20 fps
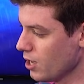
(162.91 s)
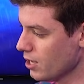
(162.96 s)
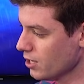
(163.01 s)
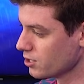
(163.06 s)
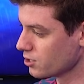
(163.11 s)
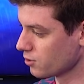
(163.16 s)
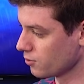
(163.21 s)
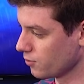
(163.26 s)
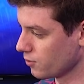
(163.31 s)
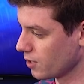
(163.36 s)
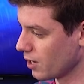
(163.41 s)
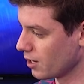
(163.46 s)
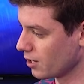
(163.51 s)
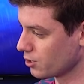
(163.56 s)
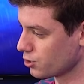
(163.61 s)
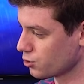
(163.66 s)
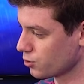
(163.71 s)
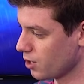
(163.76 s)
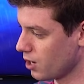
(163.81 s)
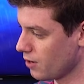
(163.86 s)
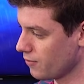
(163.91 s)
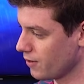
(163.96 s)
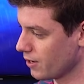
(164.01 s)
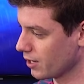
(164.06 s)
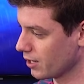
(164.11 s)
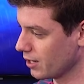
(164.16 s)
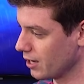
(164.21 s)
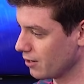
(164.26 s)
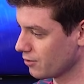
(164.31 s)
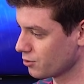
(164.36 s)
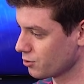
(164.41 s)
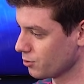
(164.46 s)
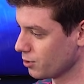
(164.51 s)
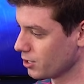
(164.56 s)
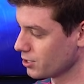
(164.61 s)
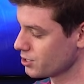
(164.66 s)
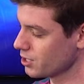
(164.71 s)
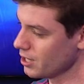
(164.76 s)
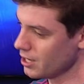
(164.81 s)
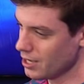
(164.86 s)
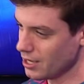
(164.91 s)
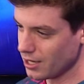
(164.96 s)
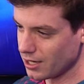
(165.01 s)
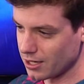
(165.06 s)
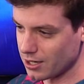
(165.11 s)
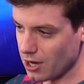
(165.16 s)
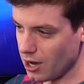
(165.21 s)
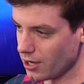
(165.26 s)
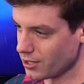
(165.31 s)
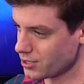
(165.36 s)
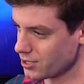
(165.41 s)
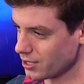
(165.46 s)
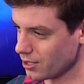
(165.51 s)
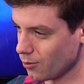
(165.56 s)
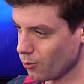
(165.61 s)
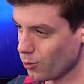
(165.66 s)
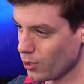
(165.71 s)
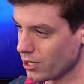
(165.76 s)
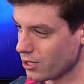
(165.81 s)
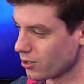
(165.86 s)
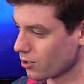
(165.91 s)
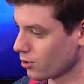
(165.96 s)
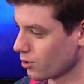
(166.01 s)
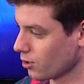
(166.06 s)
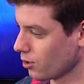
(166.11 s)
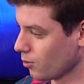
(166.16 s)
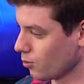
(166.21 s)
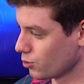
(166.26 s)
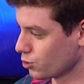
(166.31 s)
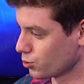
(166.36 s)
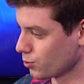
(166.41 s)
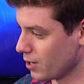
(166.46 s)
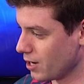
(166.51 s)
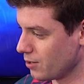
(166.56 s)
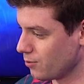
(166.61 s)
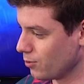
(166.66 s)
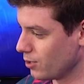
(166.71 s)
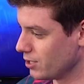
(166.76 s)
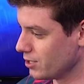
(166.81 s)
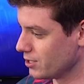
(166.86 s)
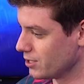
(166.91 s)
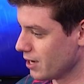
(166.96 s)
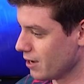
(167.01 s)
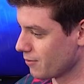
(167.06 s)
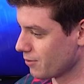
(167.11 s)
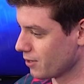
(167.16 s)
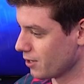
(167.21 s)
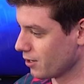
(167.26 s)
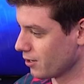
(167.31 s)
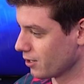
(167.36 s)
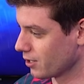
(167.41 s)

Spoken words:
So we've got a trough hanging out to us, causing weaker trade winds out there.